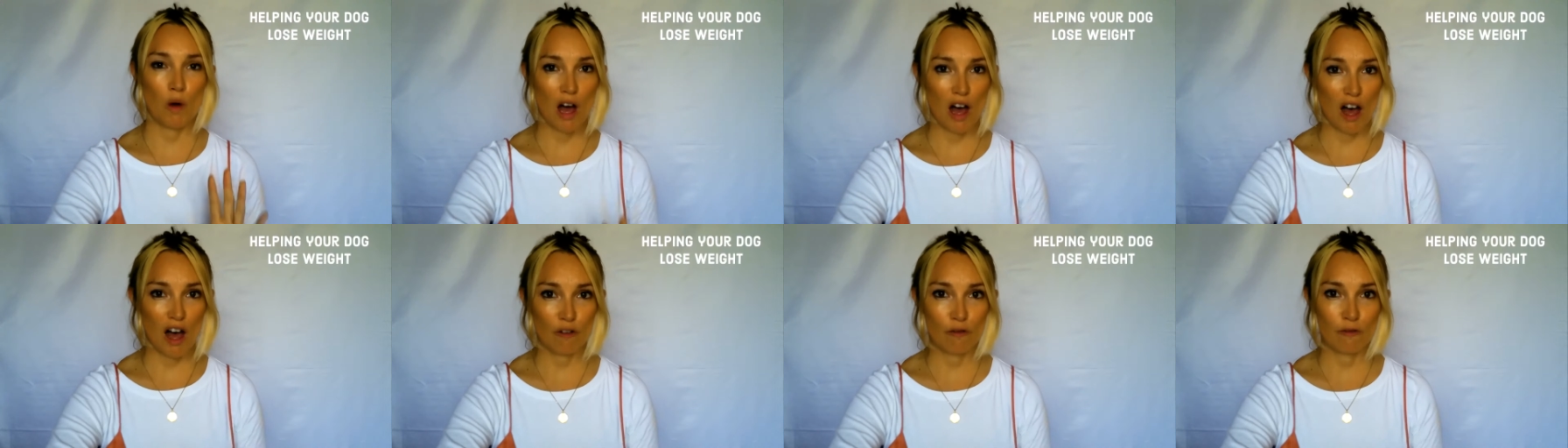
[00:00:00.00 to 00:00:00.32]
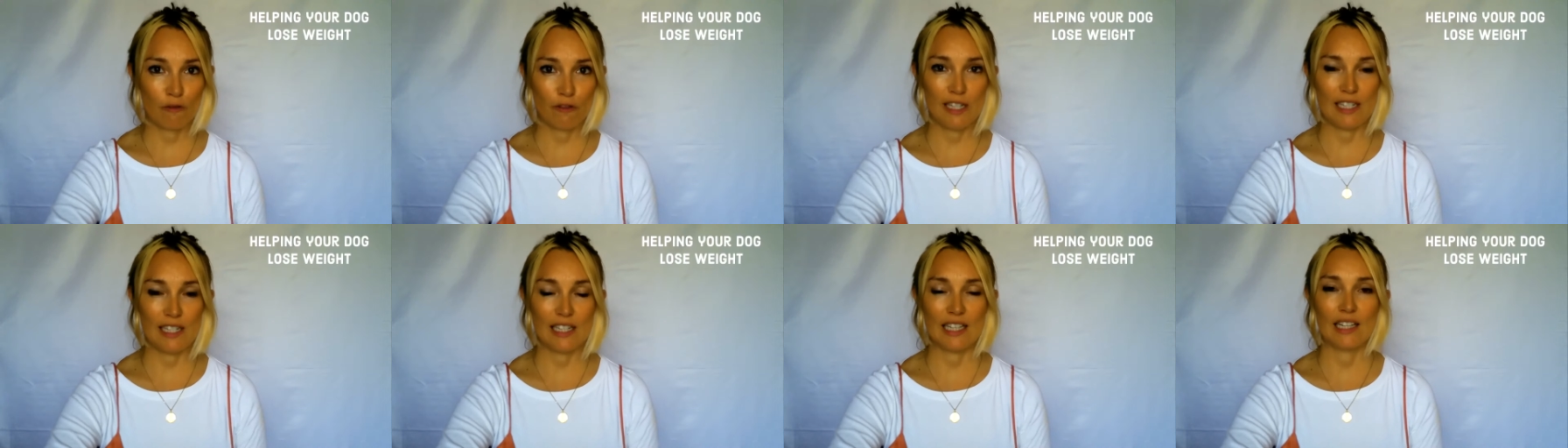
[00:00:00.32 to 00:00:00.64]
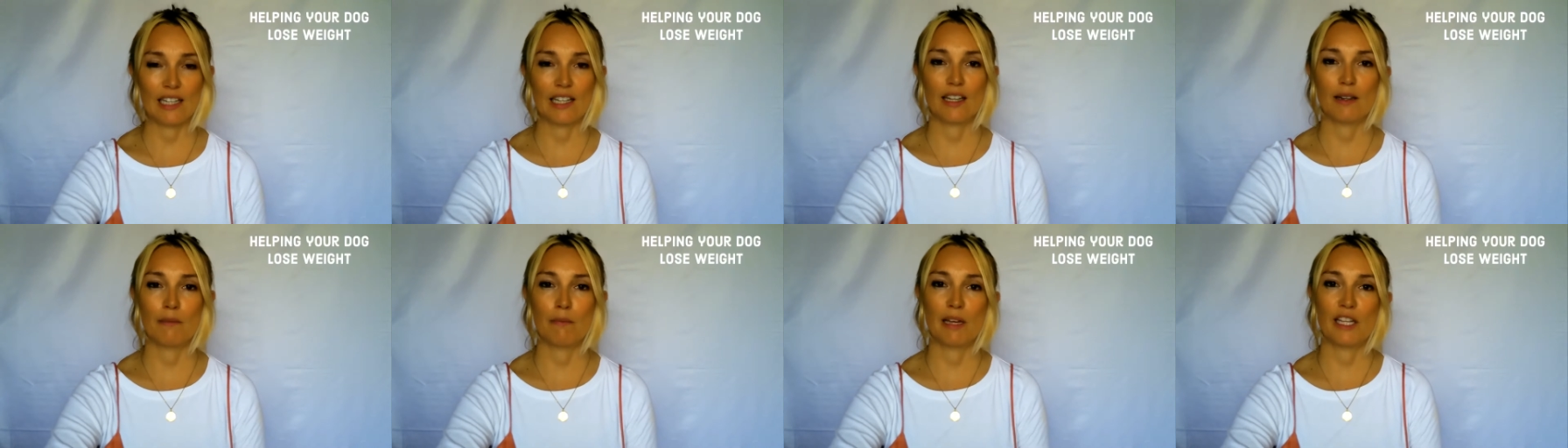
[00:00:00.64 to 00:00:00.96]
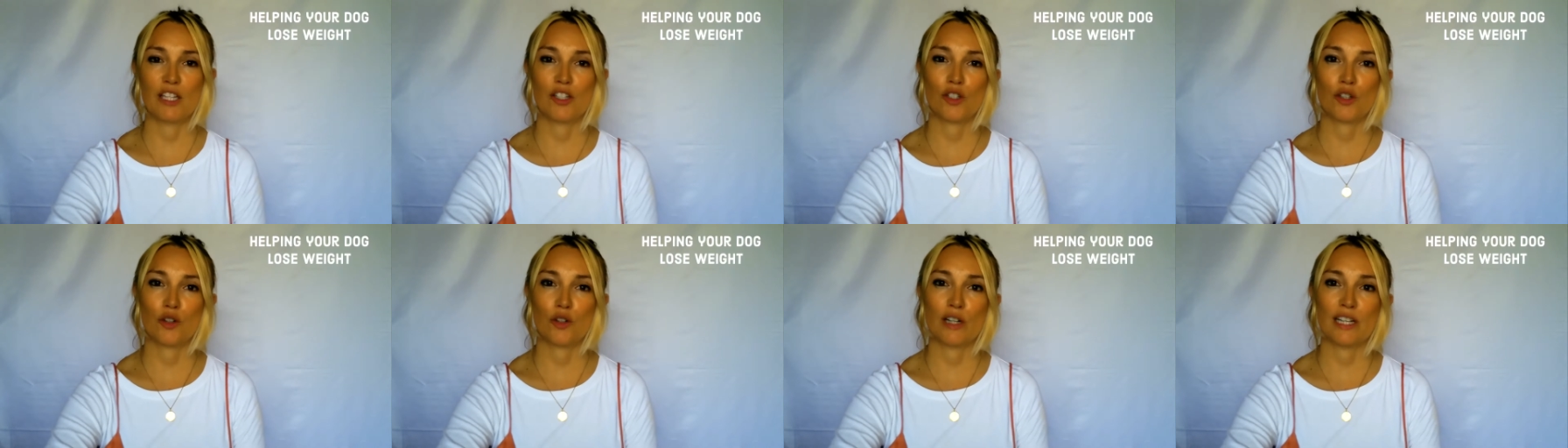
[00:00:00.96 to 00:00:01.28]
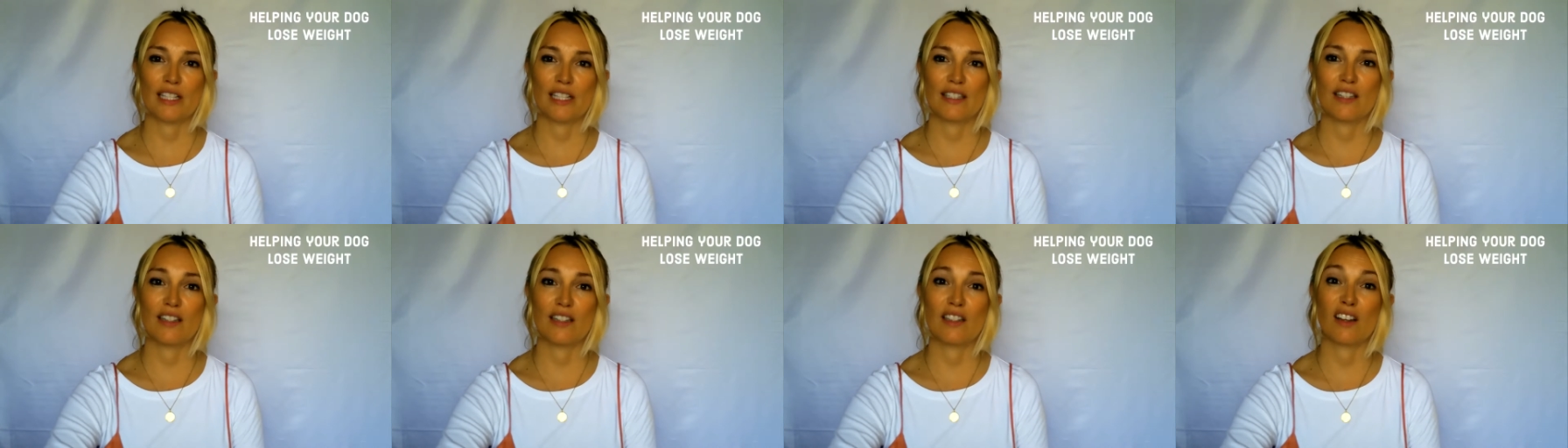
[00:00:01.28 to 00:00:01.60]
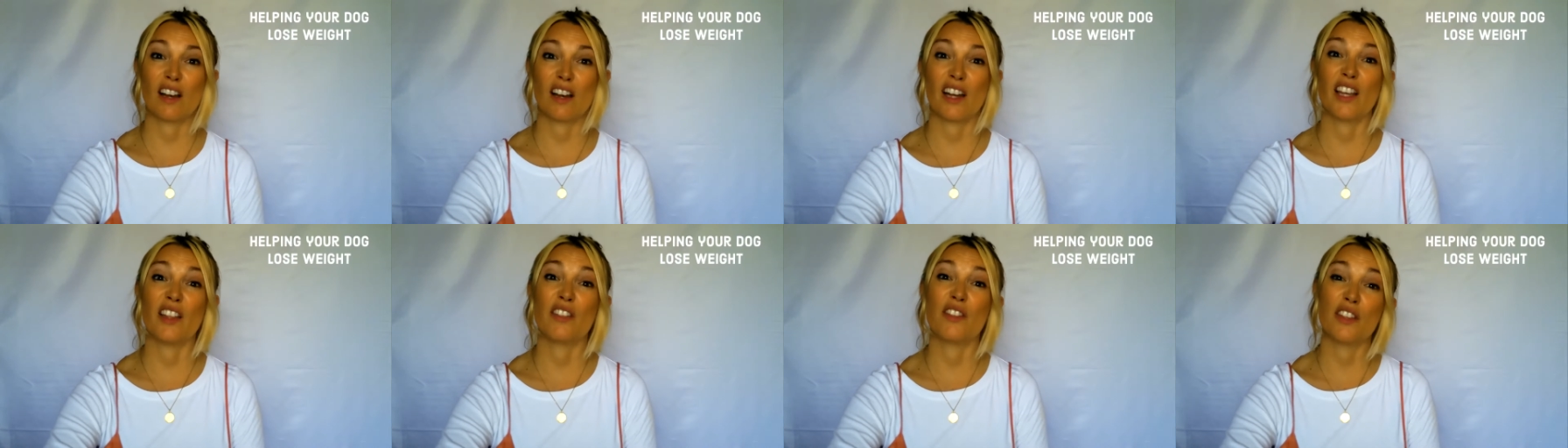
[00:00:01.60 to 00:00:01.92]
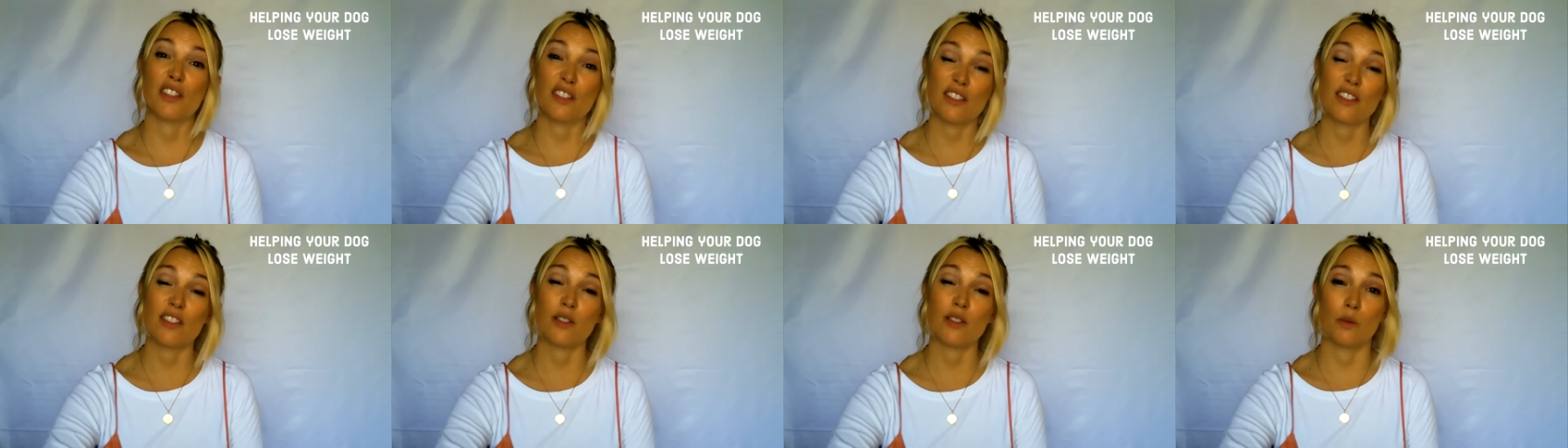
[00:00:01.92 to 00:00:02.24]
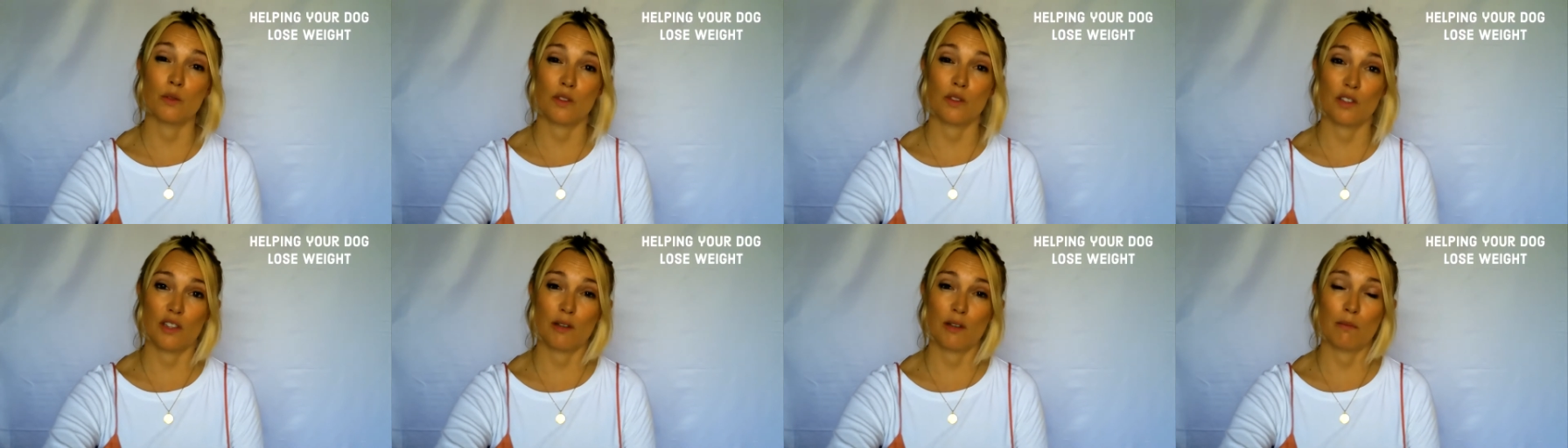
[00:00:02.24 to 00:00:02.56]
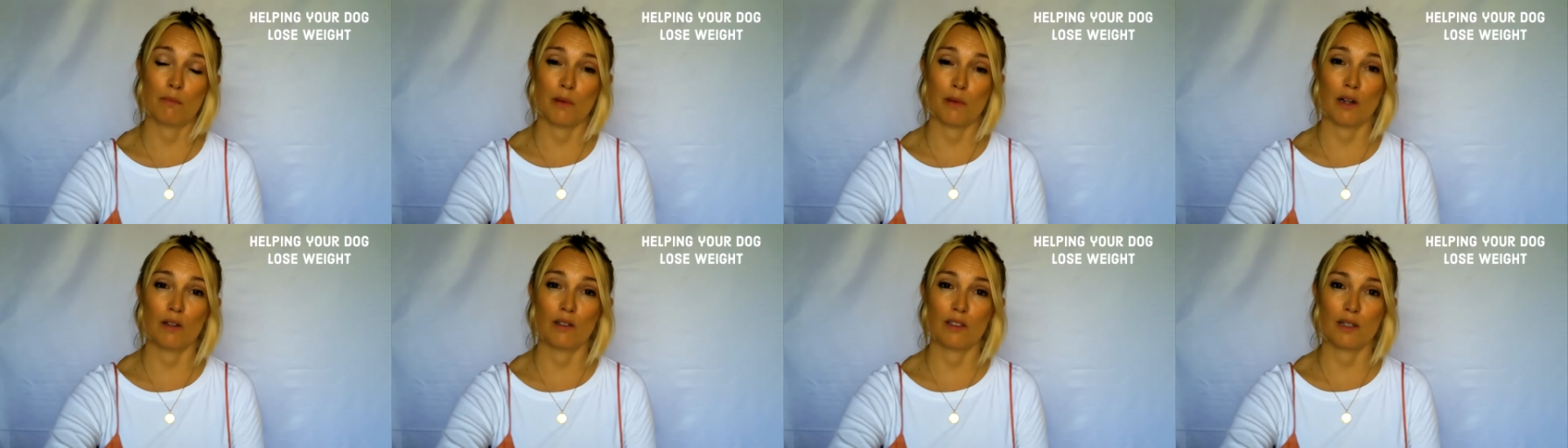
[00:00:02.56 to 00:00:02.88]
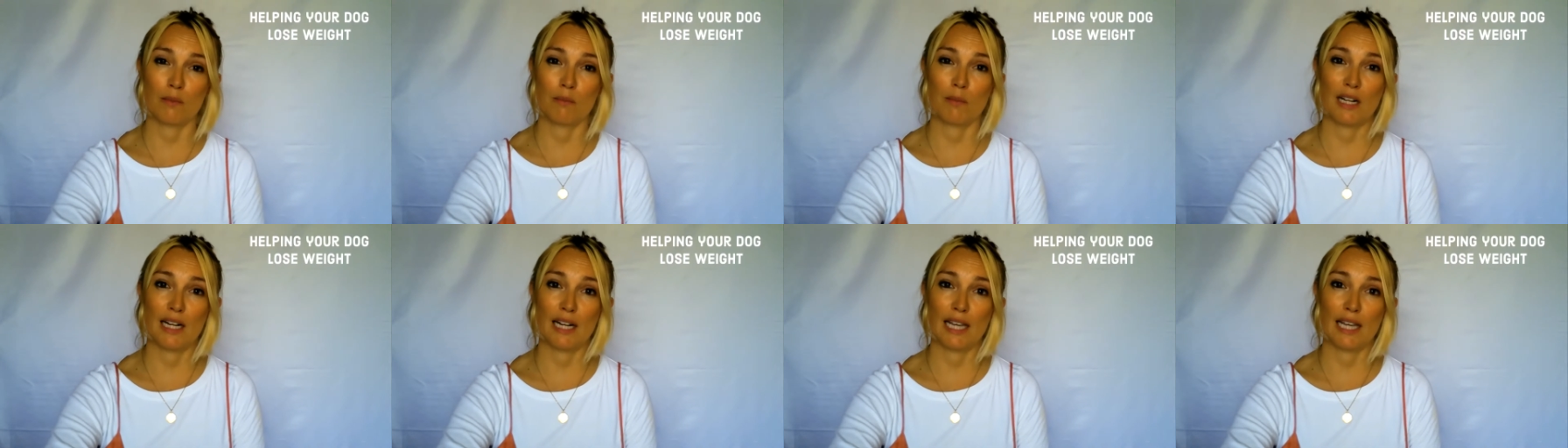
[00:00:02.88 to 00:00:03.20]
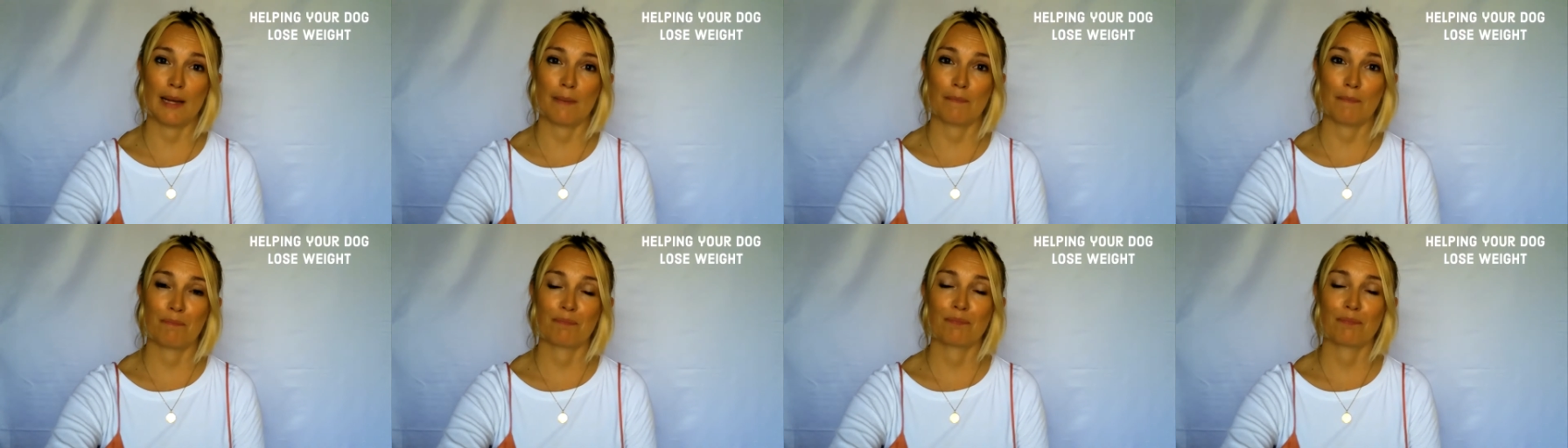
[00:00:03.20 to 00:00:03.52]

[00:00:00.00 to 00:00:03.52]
are feeding and make sure it's a diet that suits them ultimately.